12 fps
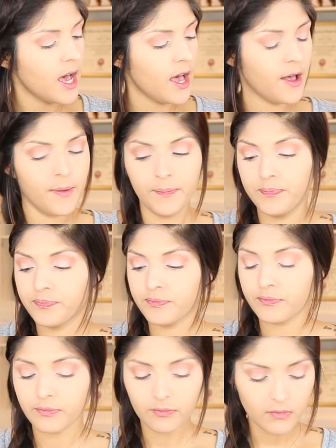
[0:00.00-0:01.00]
And
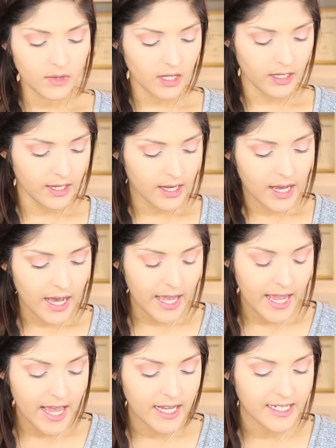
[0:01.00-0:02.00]

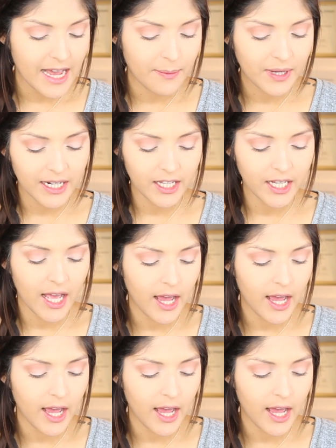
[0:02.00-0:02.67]
I'm gonna